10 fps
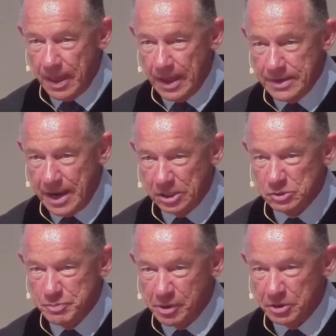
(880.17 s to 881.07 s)
And I
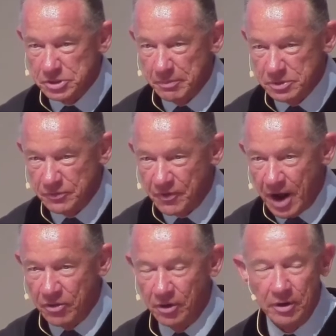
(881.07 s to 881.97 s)
experienced him as a
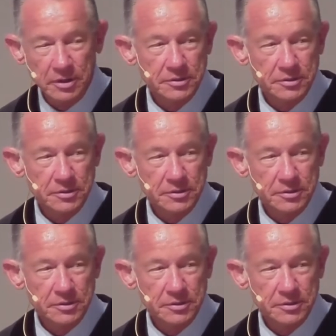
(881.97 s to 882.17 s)
father